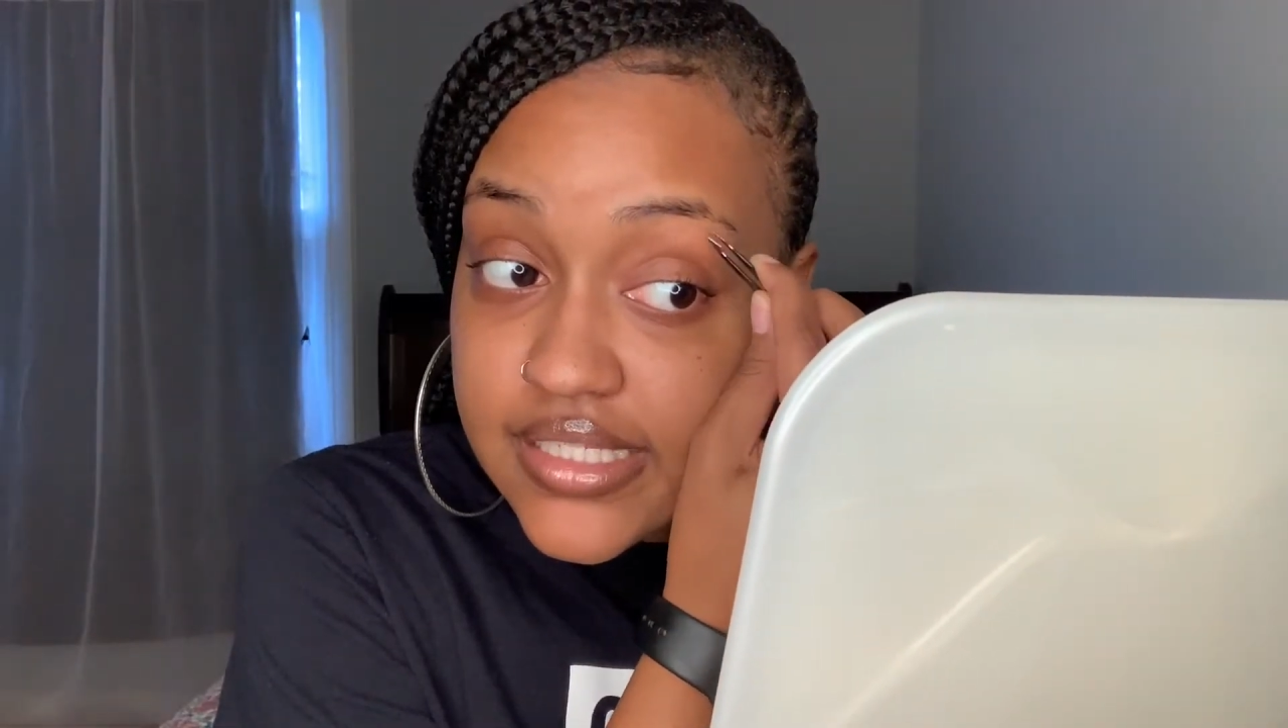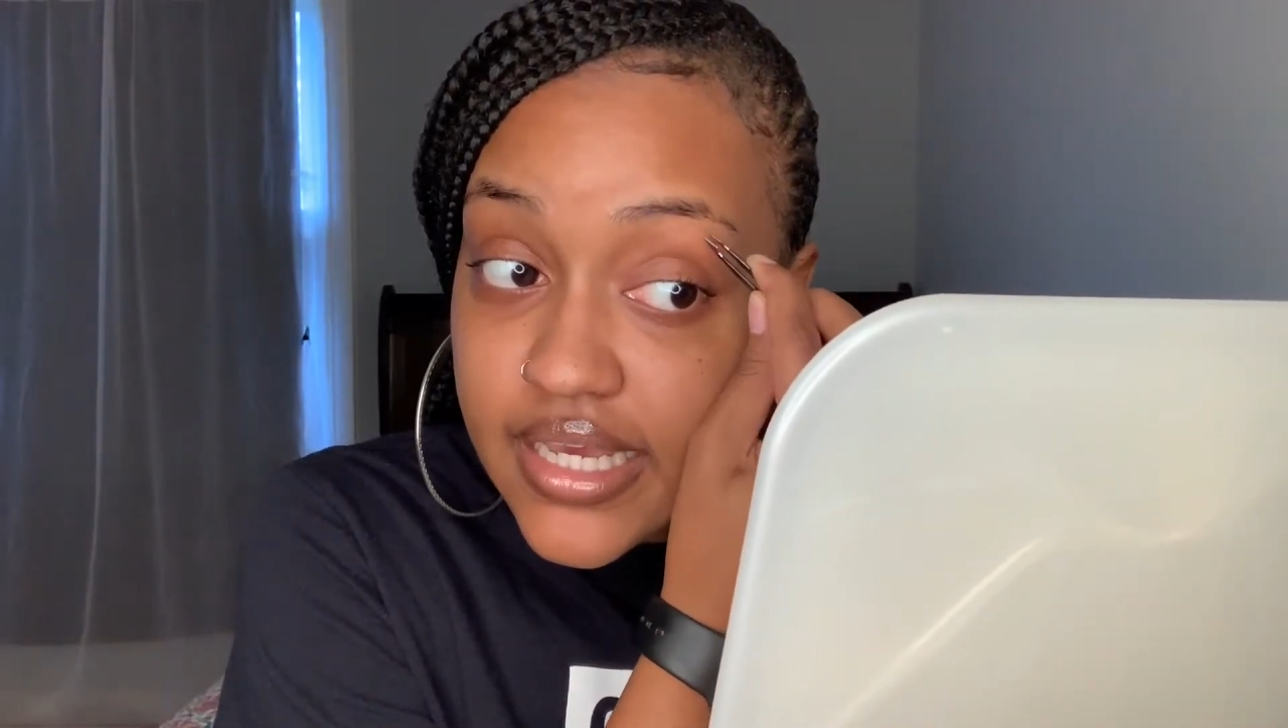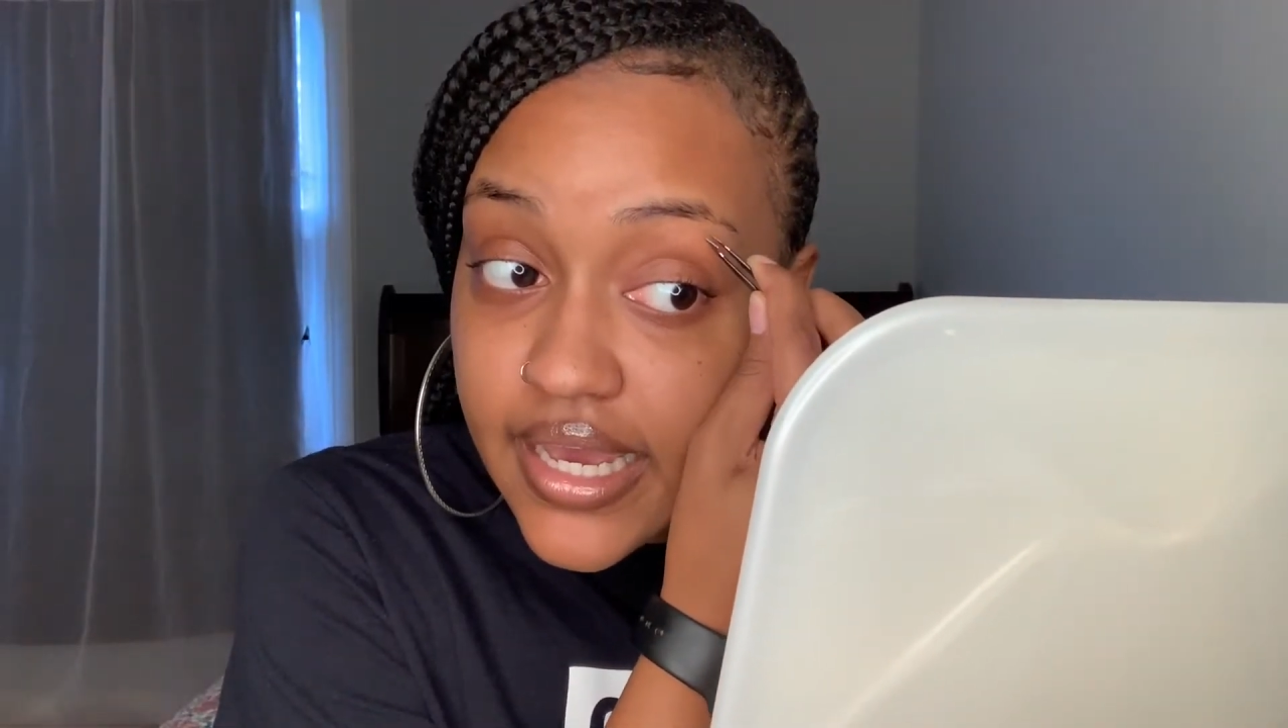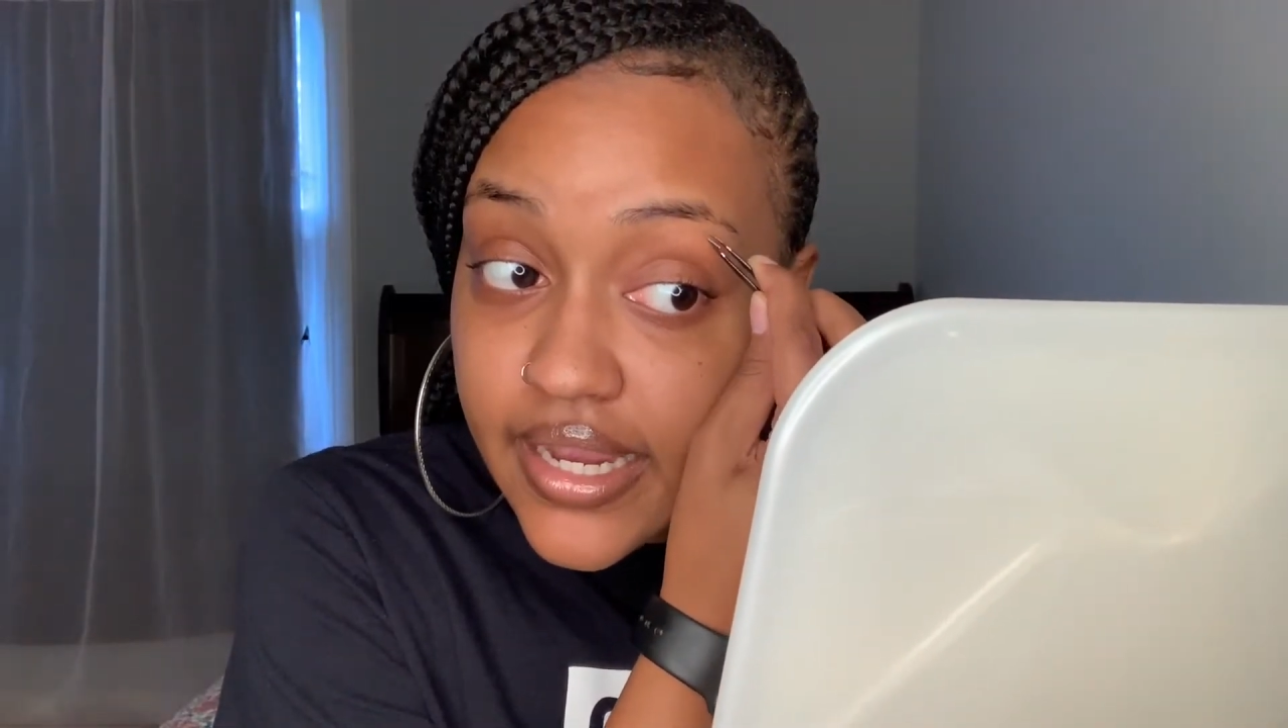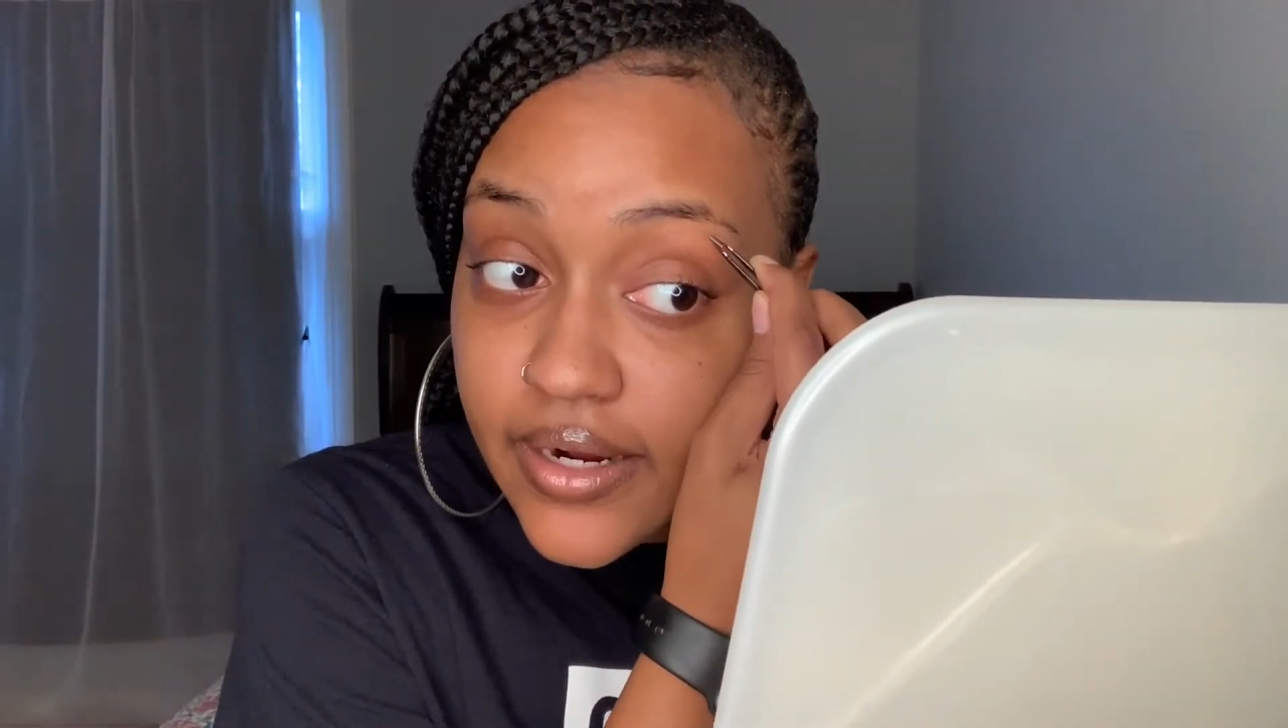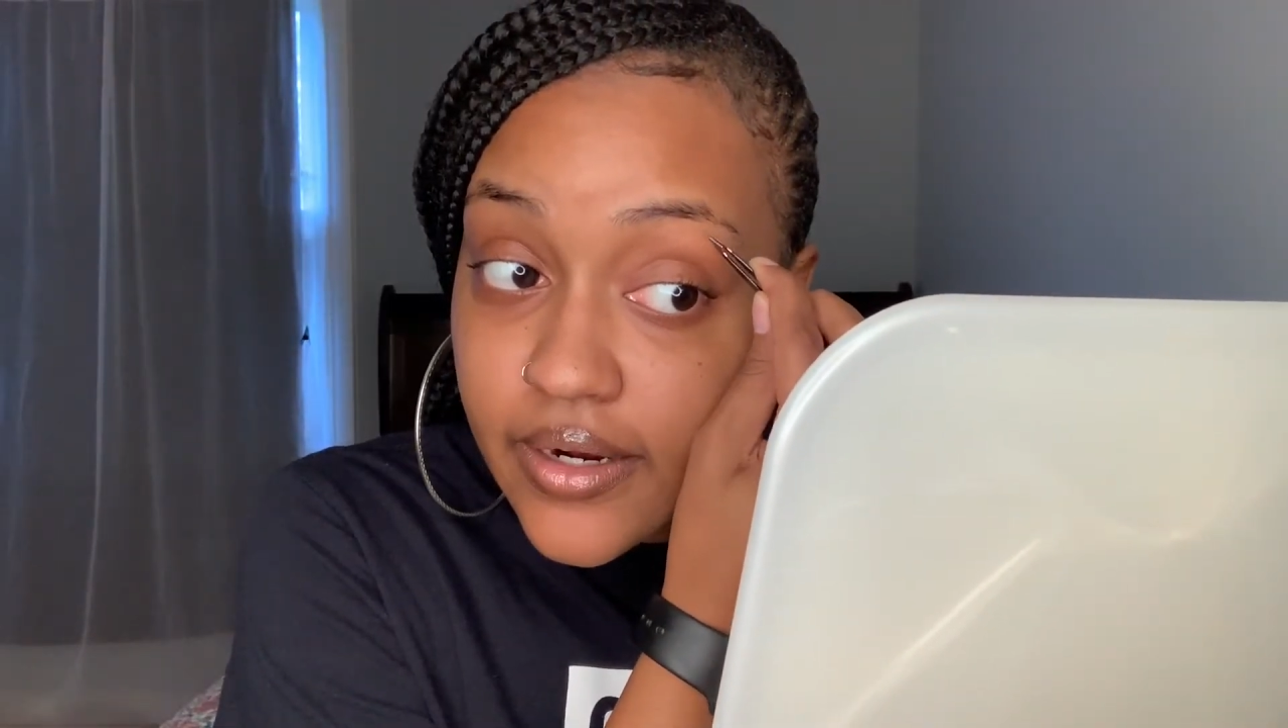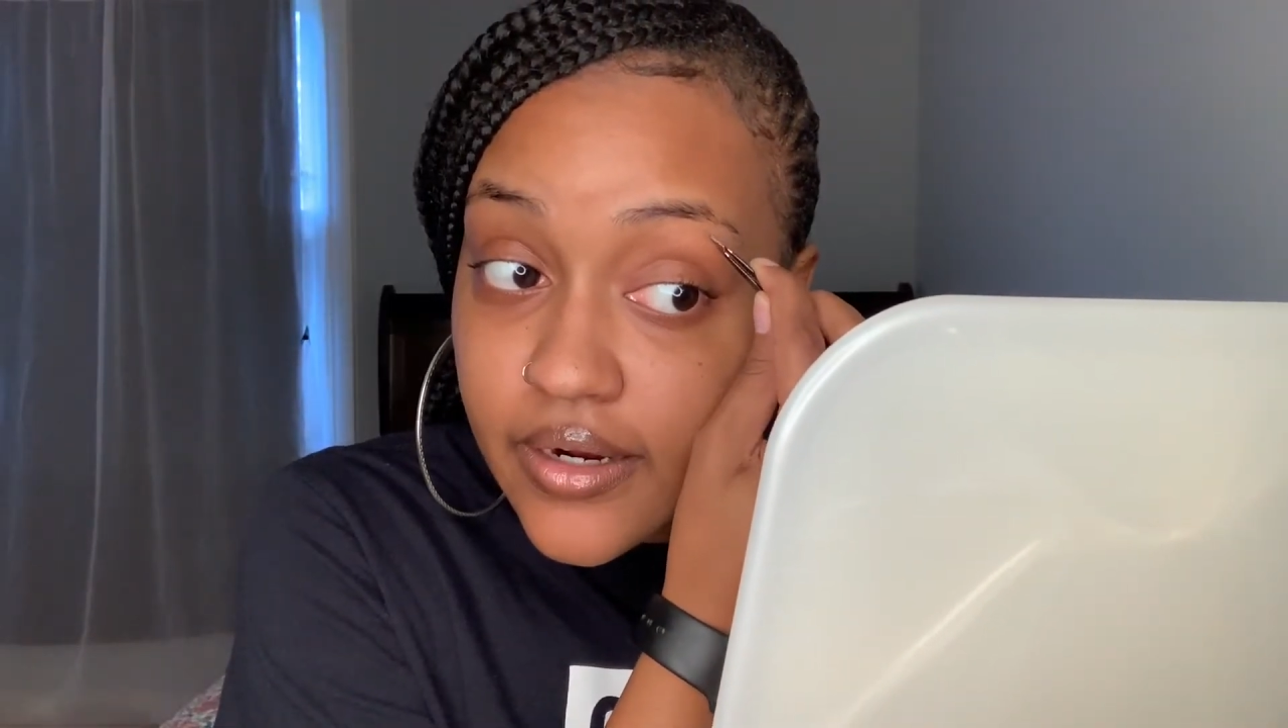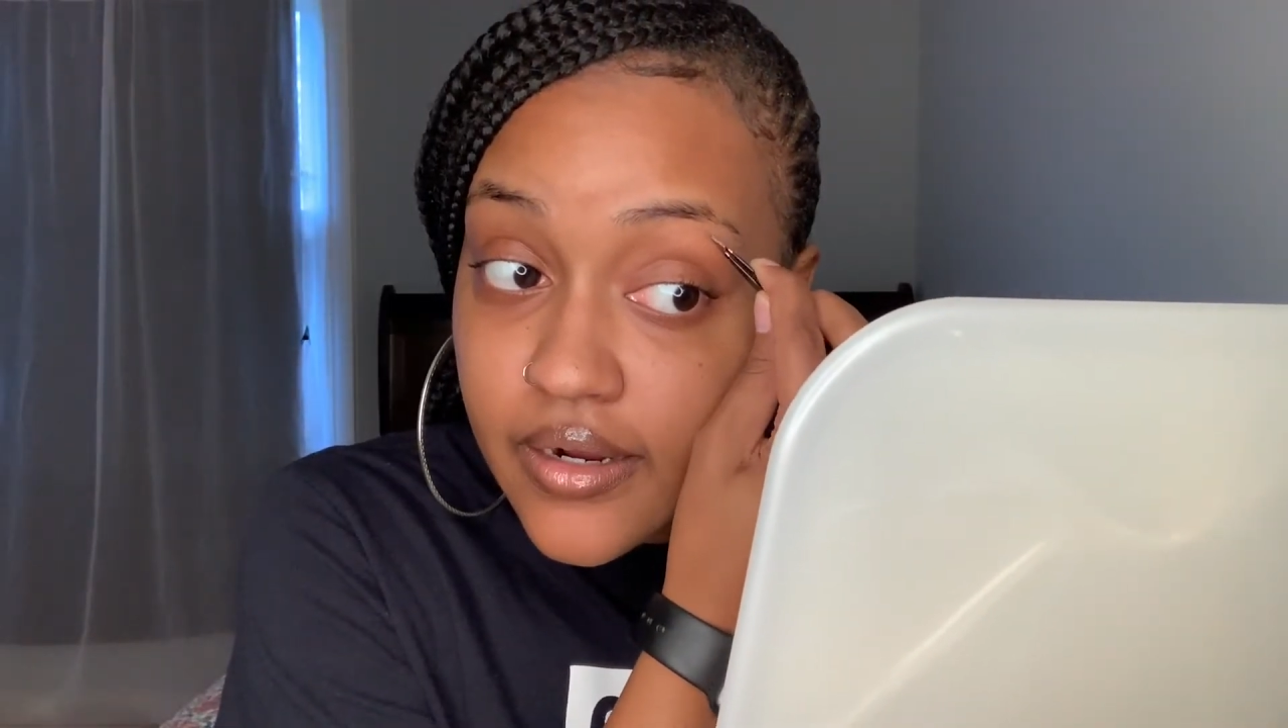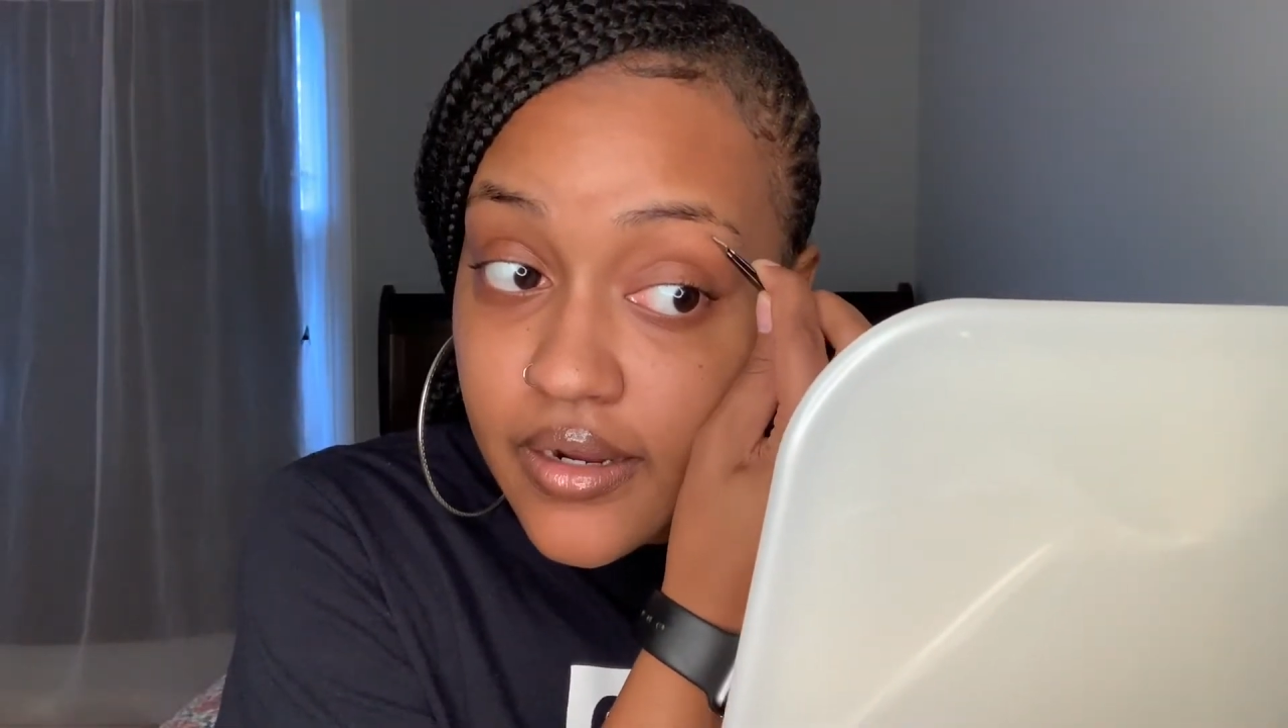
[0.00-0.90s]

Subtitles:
hair